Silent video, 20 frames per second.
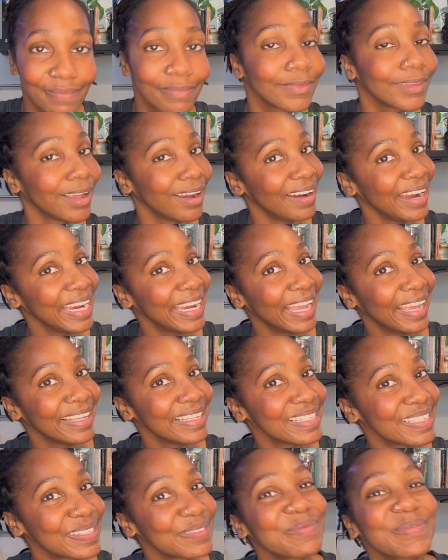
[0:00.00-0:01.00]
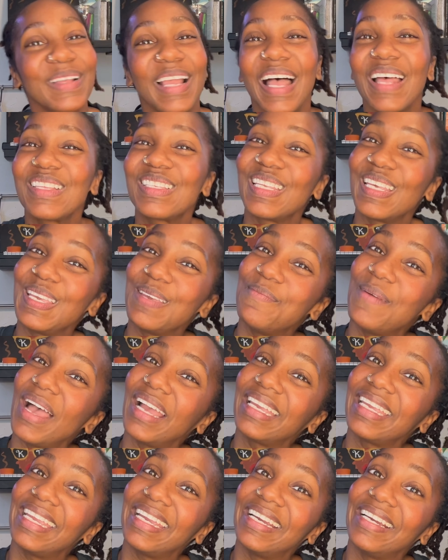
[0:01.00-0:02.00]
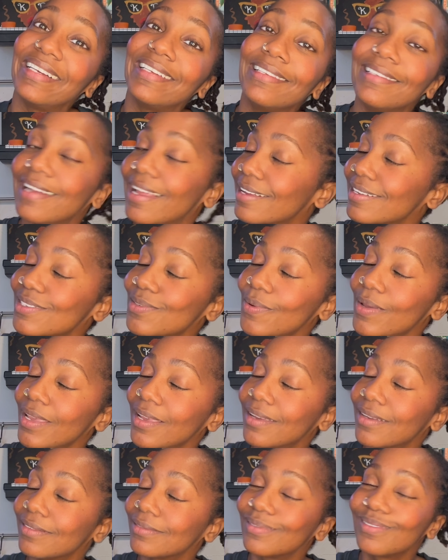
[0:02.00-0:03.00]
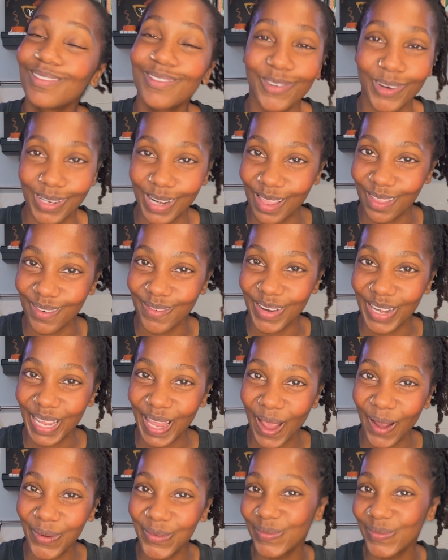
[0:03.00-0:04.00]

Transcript: All right, guys, I'll see you back here next week for another video.